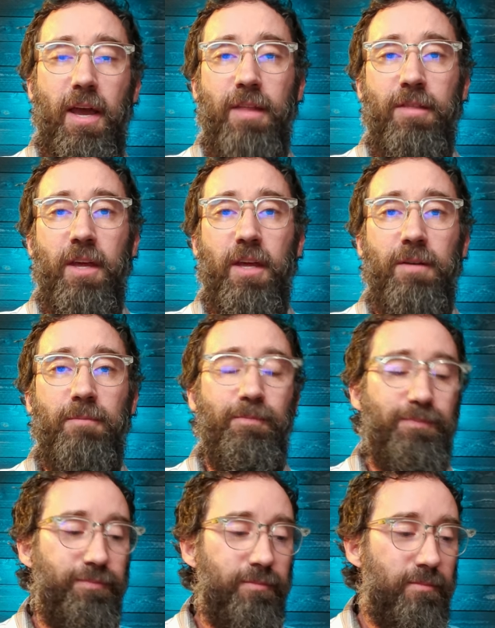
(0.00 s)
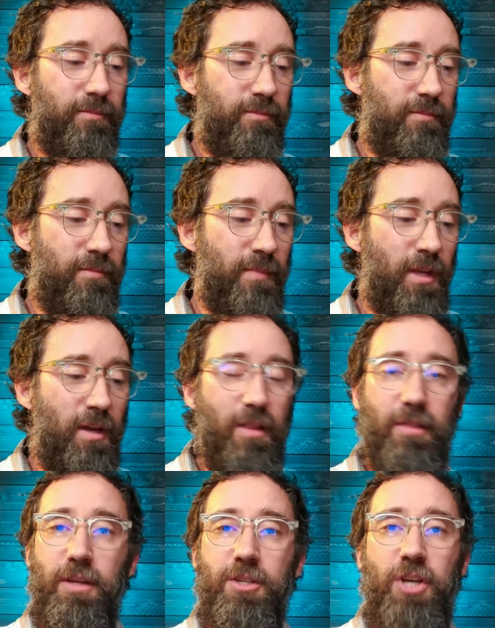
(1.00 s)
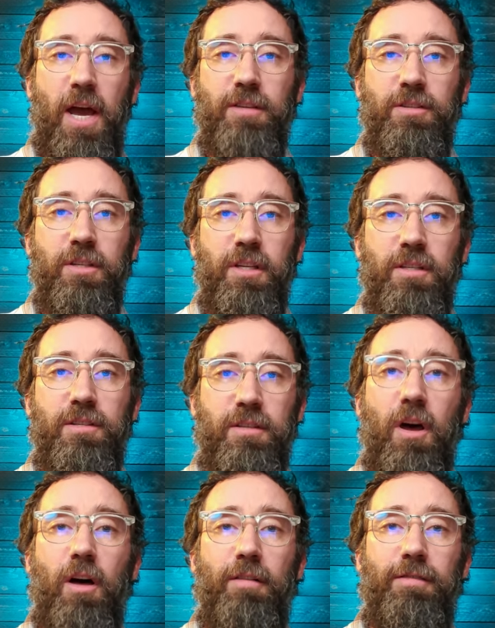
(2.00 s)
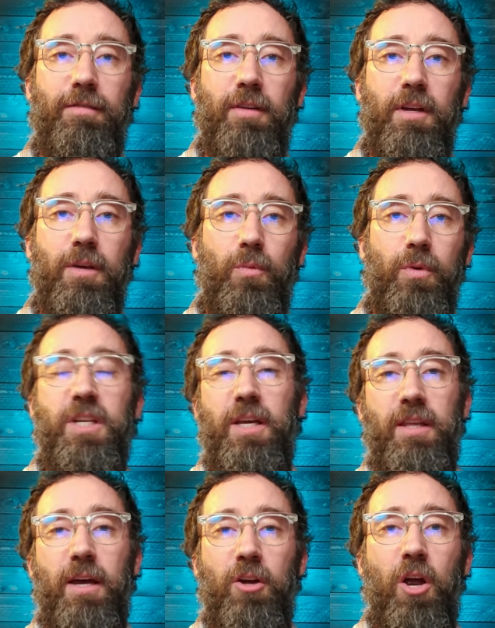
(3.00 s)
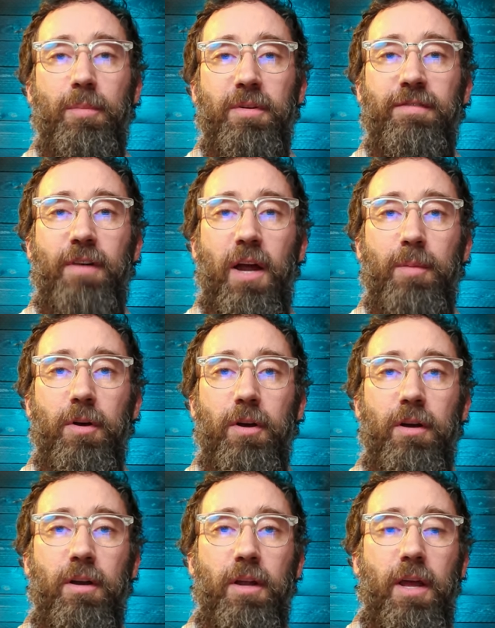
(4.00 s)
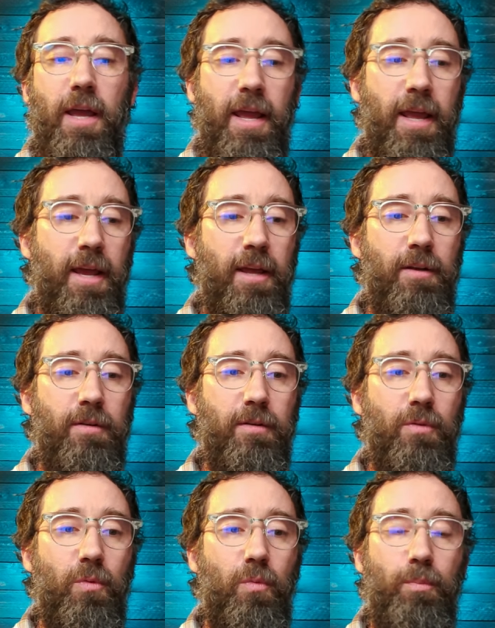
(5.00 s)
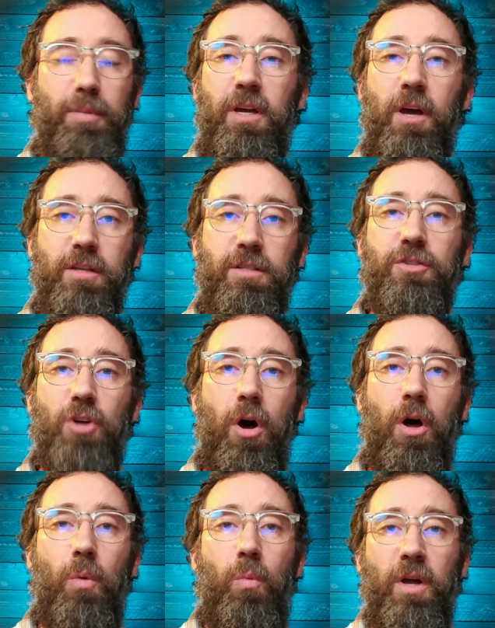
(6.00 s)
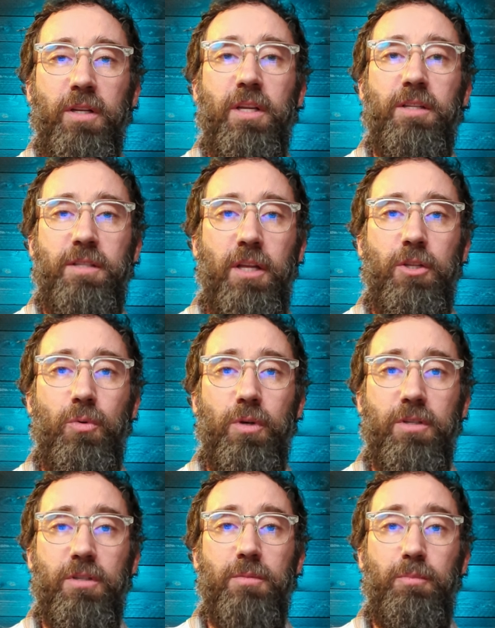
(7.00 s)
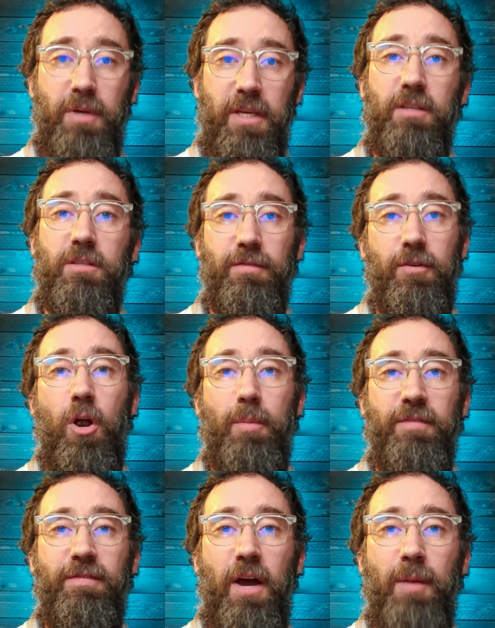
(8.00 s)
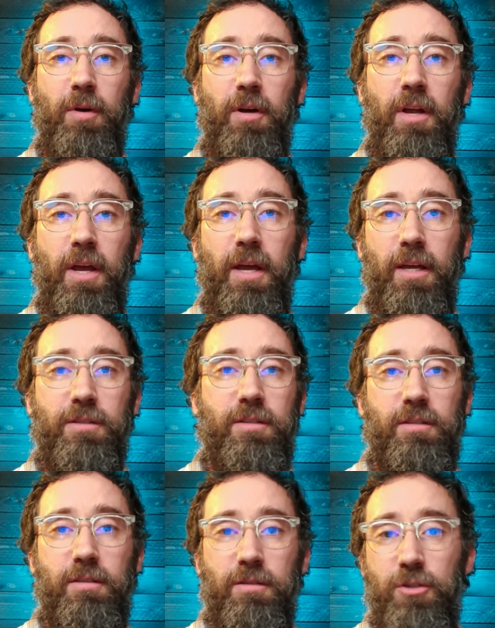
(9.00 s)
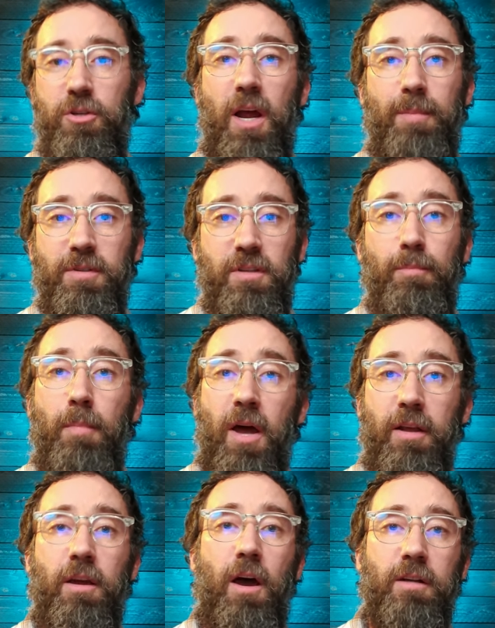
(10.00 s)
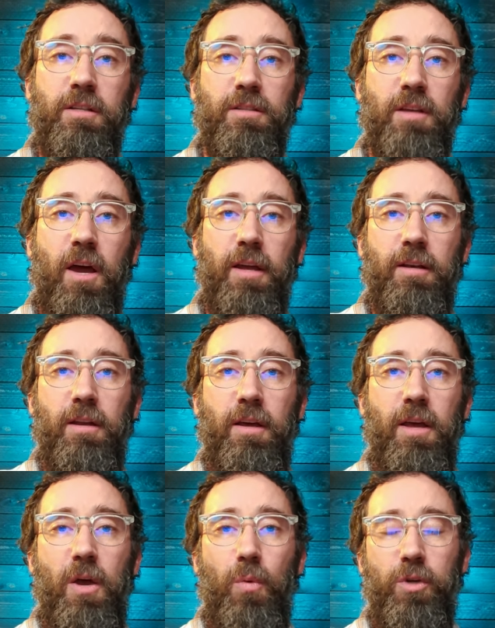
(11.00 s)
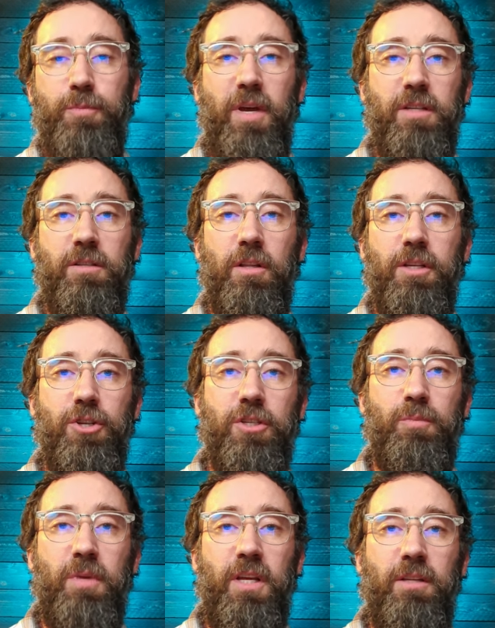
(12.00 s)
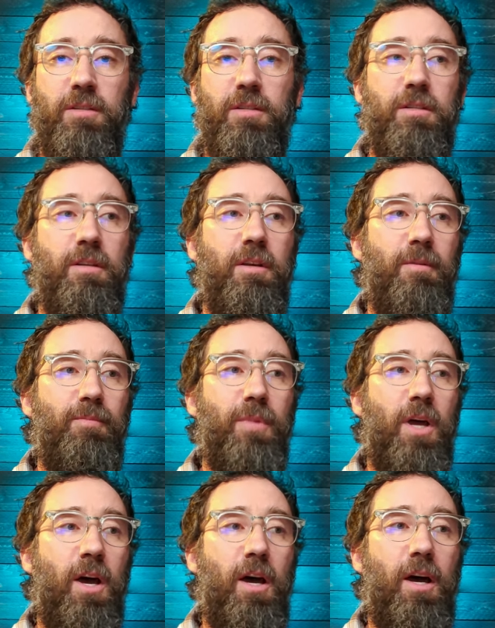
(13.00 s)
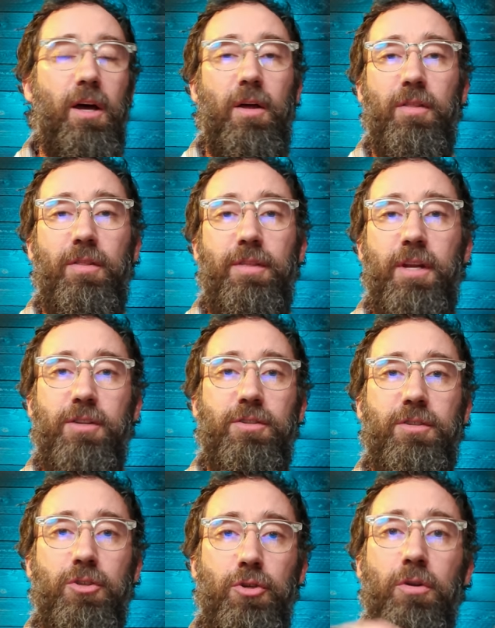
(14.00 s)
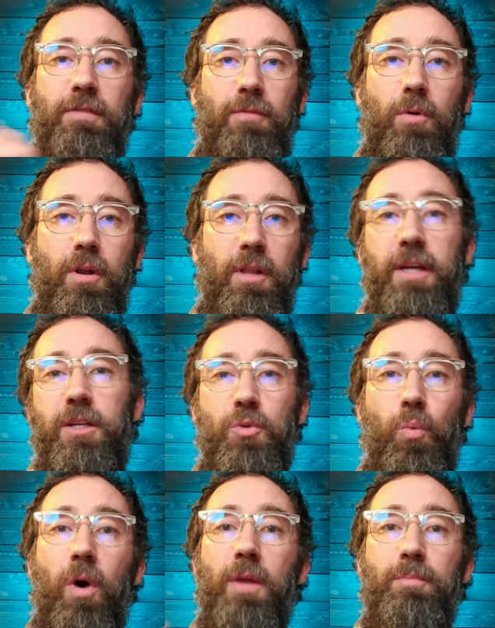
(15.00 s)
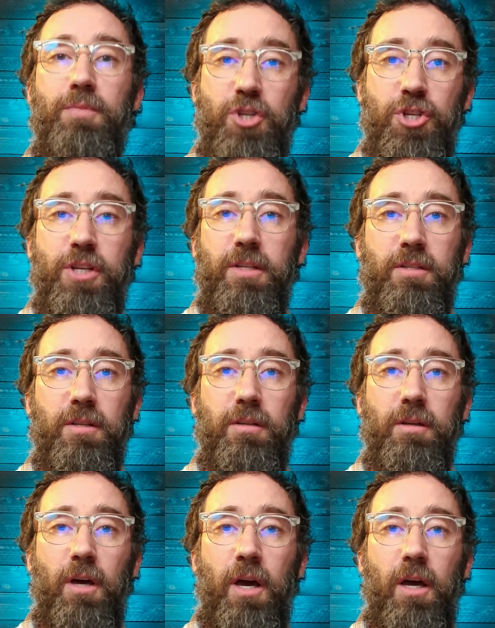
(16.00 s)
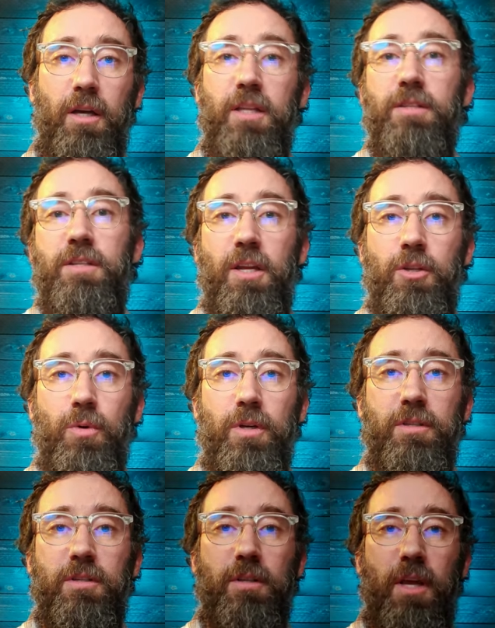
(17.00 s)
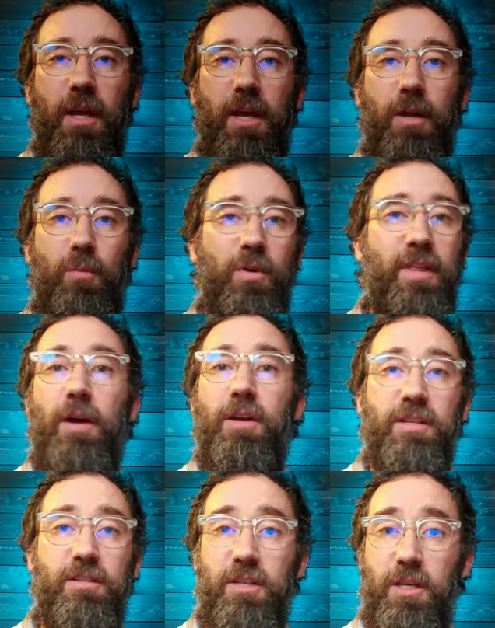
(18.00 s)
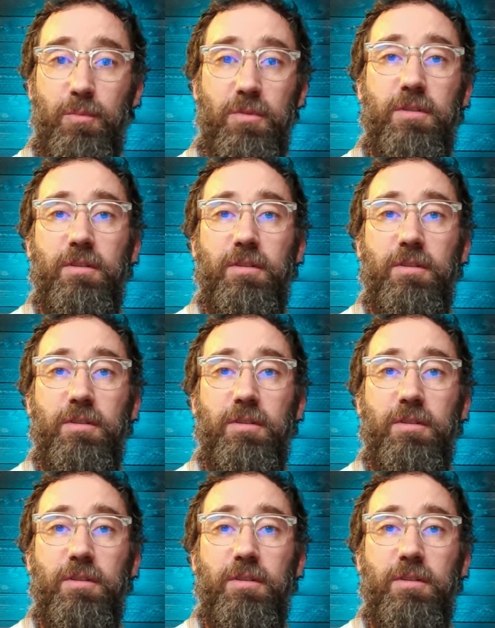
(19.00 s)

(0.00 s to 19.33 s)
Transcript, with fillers: And then the chassis itself, we take that carbon fiber and because it's all one continuous piece of carbon fiber, it's described as a monocoque design, which basically just means uh, that it's uniform, like it's one sheet, uh, continuous, and without any seams.